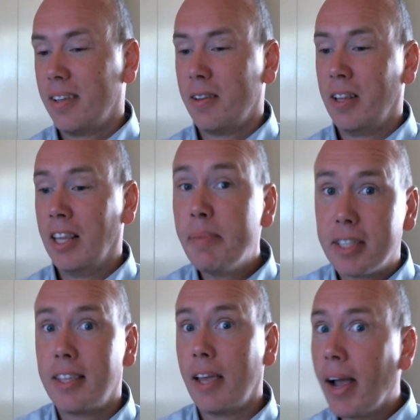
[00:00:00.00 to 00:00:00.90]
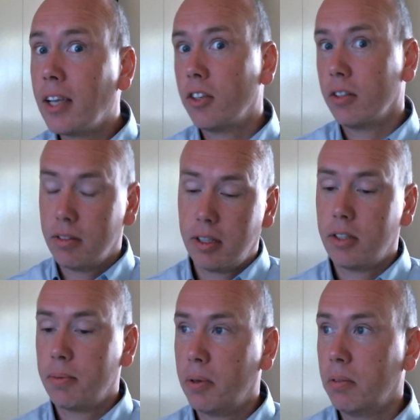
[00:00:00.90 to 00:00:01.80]
limits their actions, I
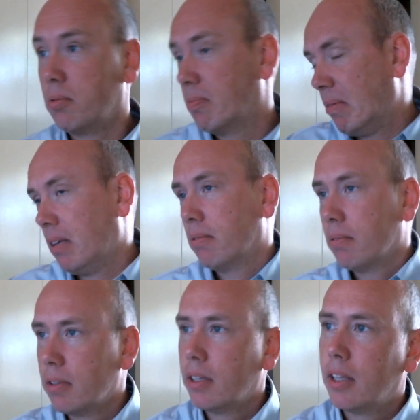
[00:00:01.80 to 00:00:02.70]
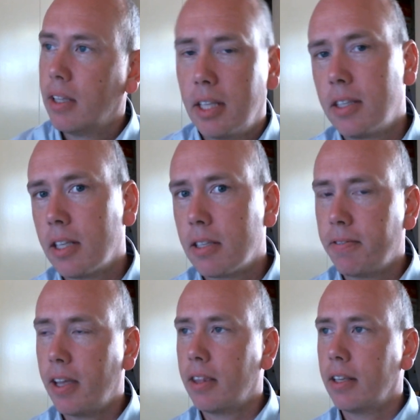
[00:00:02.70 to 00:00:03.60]
suppose. Yeah, that's a
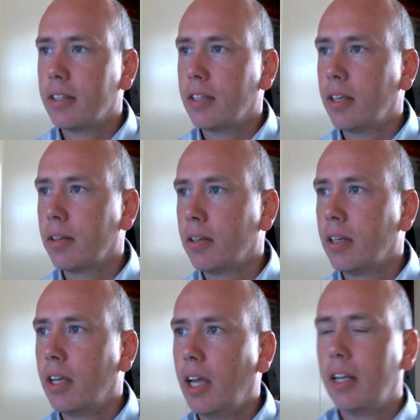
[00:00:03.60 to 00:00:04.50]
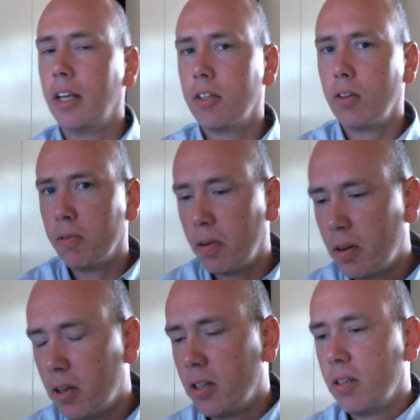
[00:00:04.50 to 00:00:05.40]
fair thing to say, and sort of
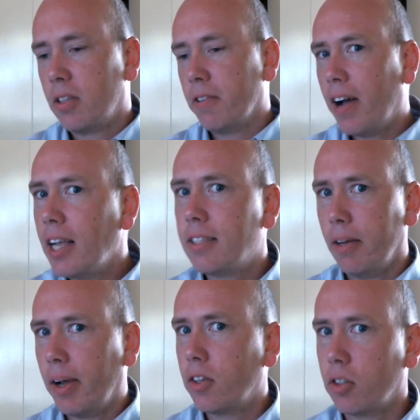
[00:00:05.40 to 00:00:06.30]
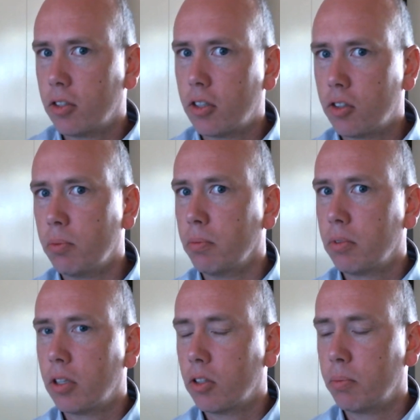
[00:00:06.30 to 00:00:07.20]
defines their actions to
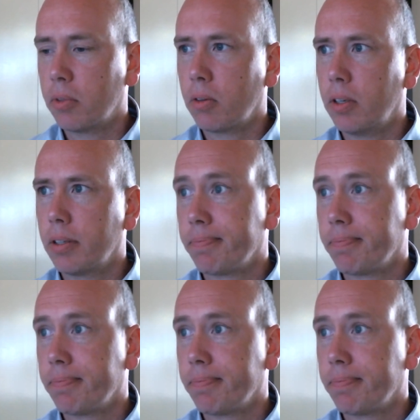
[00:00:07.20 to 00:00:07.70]
some degree.